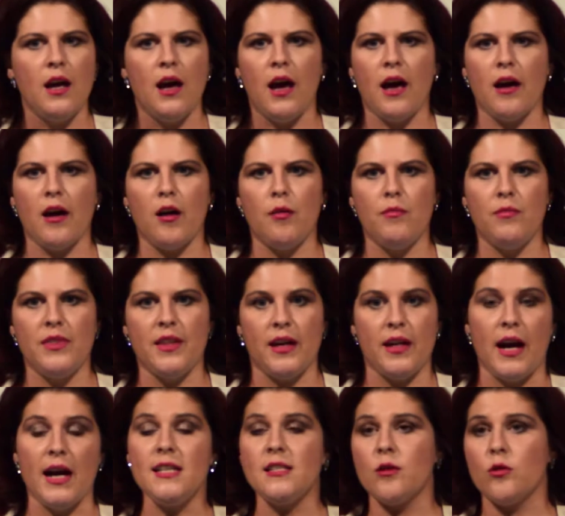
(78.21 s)

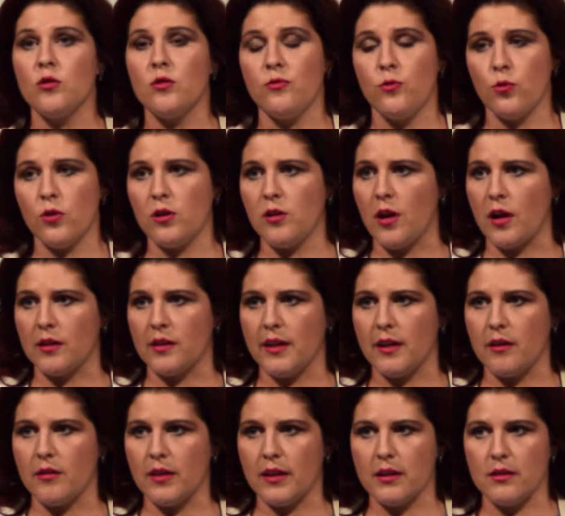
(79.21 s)
I started at 4 o'clock
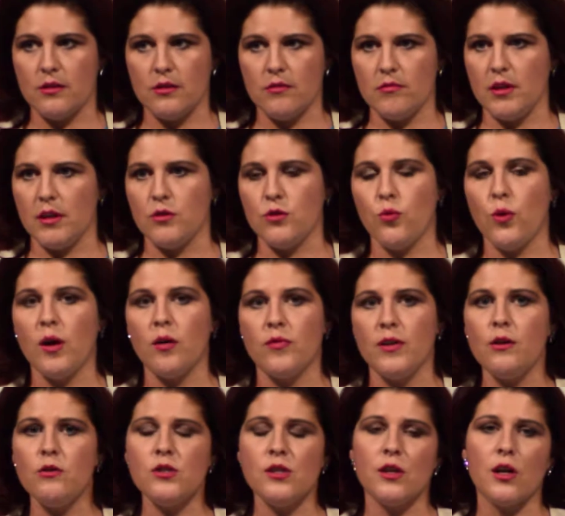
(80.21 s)
there, 12
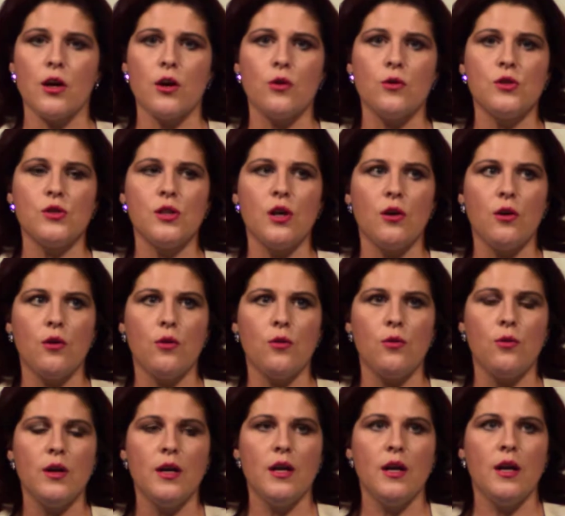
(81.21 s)
years ago. So
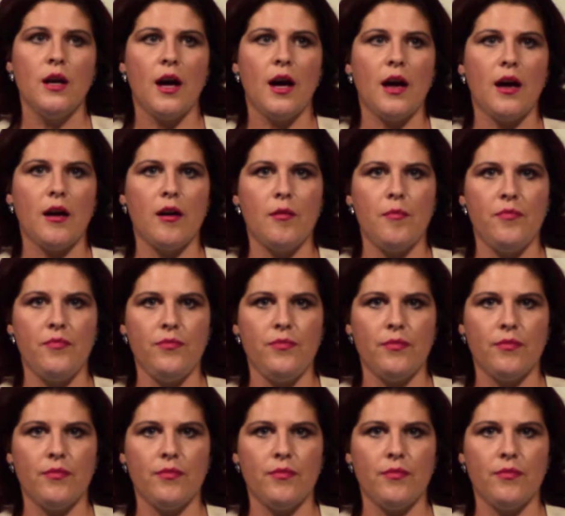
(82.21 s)
I